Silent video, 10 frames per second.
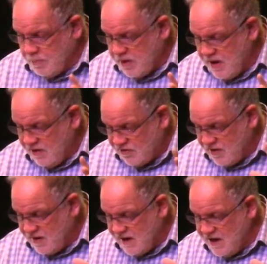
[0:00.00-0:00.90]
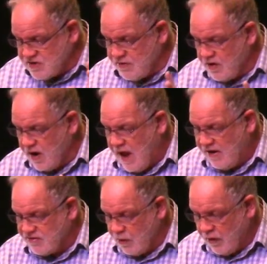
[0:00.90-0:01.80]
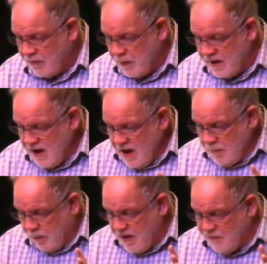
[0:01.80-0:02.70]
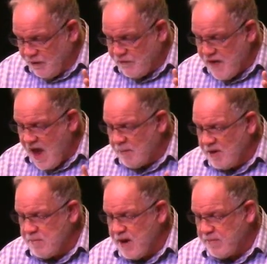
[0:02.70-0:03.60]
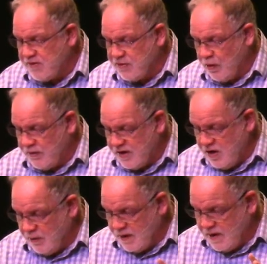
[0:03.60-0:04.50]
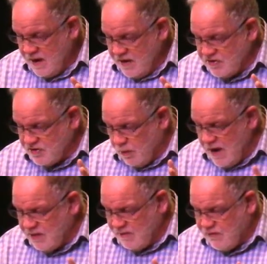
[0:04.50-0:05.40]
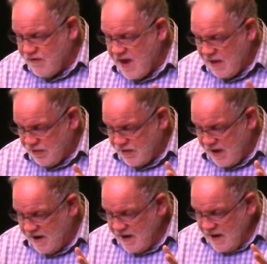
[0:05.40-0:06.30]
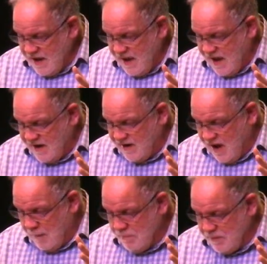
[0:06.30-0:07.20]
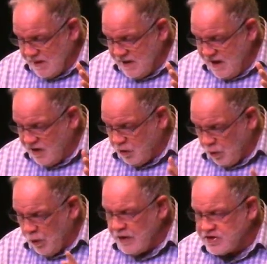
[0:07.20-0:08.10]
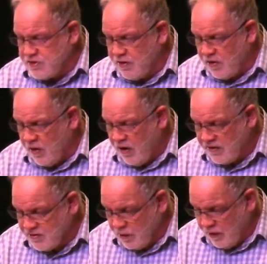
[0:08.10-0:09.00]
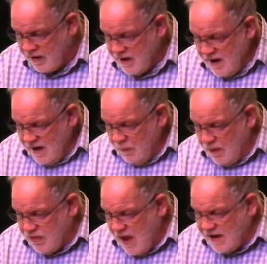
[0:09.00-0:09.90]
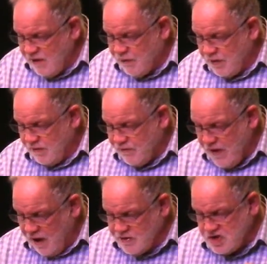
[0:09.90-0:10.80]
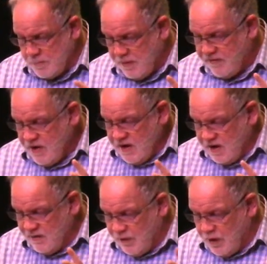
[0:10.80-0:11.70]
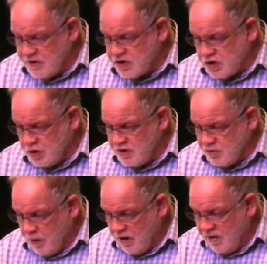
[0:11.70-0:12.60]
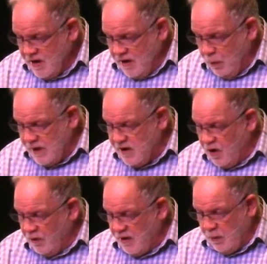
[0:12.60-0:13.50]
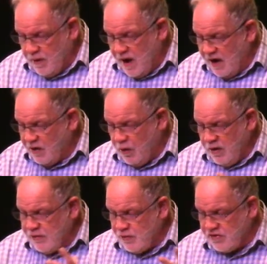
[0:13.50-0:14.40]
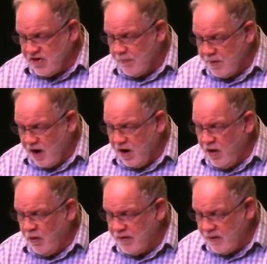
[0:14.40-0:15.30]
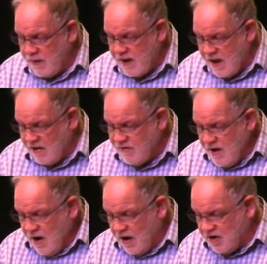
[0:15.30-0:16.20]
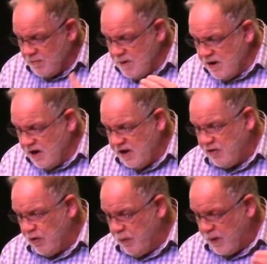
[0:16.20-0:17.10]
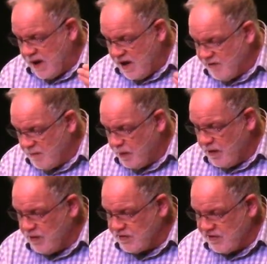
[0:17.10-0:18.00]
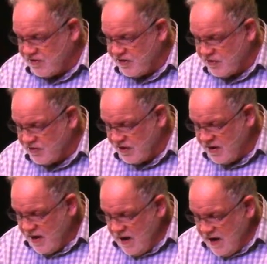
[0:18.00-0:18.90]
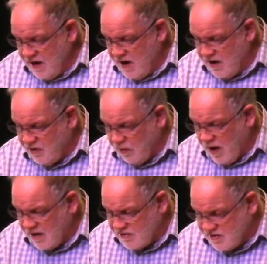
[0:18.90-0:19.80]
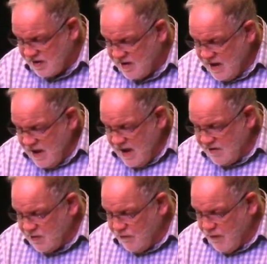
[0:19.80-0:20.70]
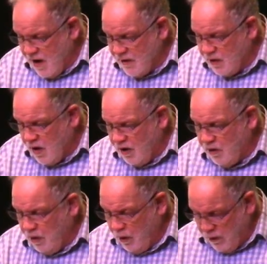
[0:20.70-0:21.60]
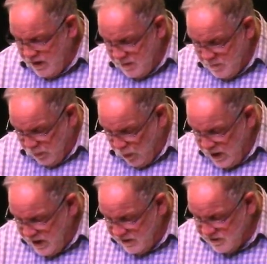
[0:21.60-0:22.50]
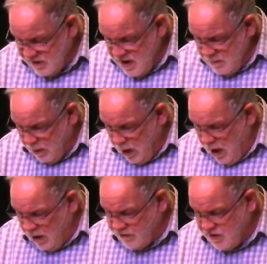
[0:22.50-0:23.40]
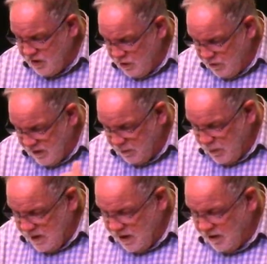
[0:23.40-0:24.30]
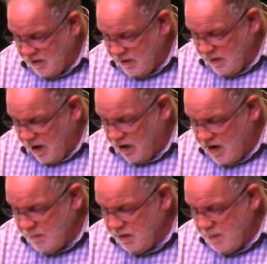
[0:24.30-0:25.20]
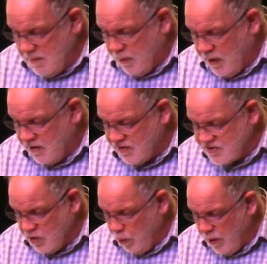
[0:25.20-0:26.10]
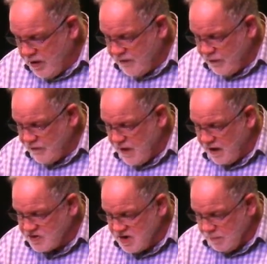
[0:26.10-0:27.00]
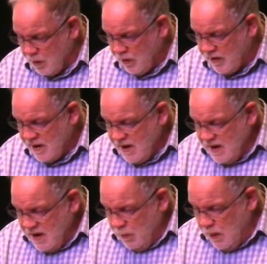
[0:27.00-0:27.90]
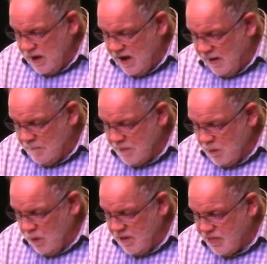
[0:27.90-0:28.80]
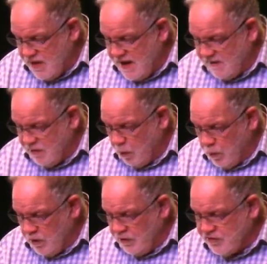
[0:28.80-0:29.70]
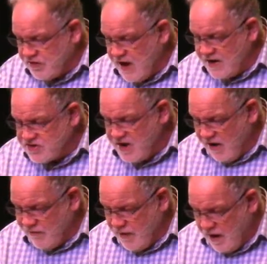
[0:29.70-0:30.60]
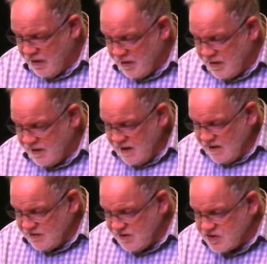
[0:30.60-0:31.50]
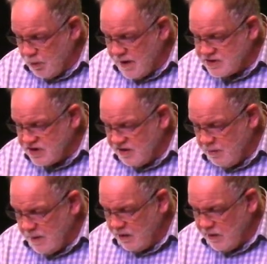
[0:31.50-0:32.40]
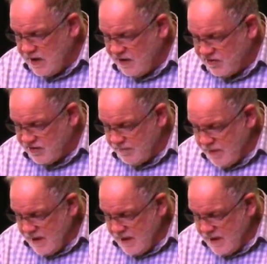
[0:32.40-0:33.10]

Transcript: peace in each of their lives, Lord. We pray for family members, Lord, that you would strengthen faith and, and um, encourage their hearts, Lord. We thank you for the fellowship of Converge Church where we know that we're not going through something alone, that we have our community group, we have our brothers and sisters in, in, in Christ. And, and so, Father, all glory and praise belongs to you that we are, are able to be part of such a wonderful fellowship, Lord. We, um, we think of the world stage now, Father, the situation in the Middle East.